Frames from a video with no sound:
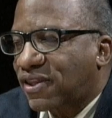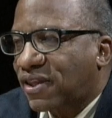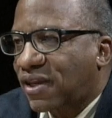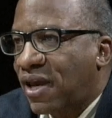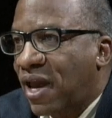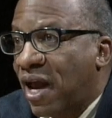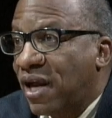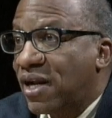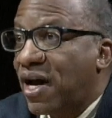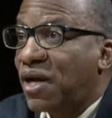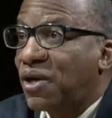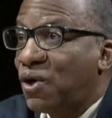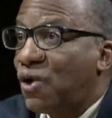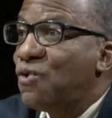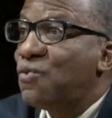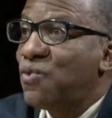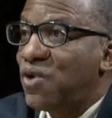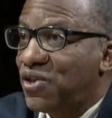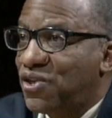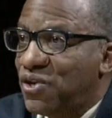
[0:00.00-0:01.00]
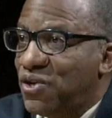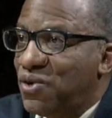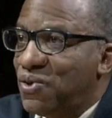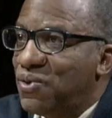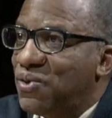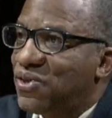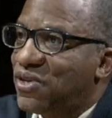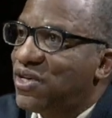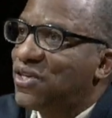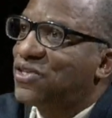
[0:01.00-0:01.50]
can I go with you
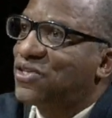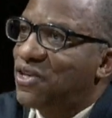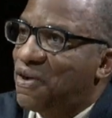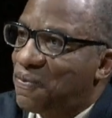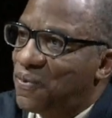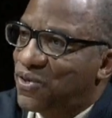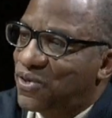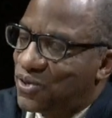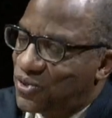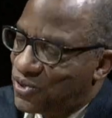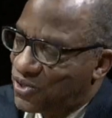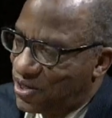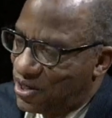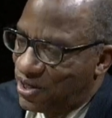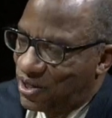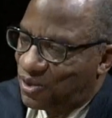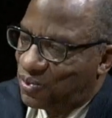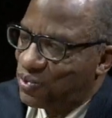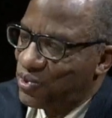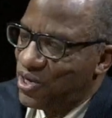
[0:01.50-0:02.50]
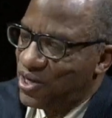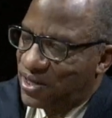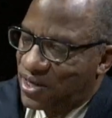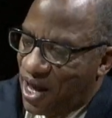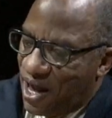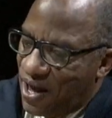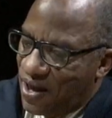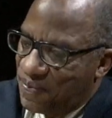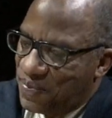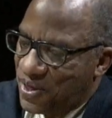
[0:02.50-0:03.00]
this summer? This was in the
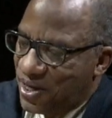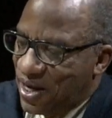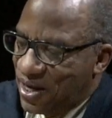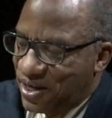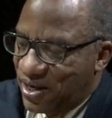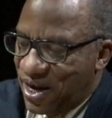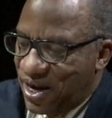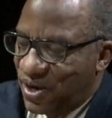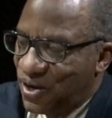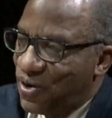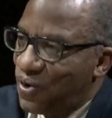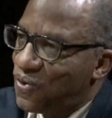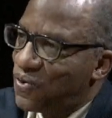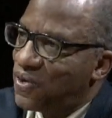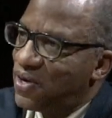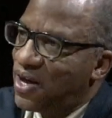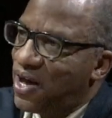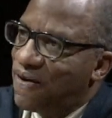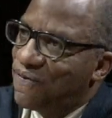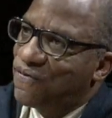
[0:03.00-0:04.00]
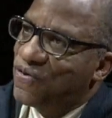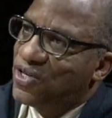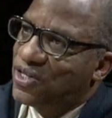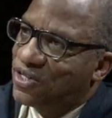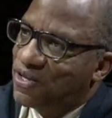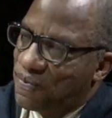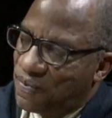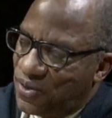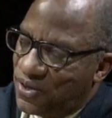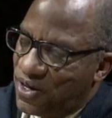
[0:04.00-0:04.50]
springtime, and they go every
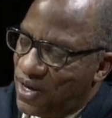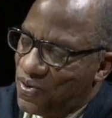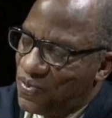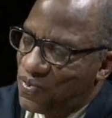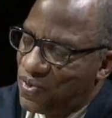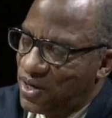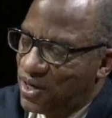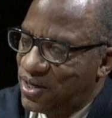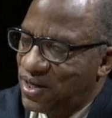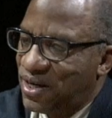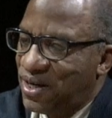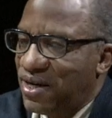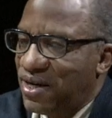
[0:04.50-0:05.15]
summer. They went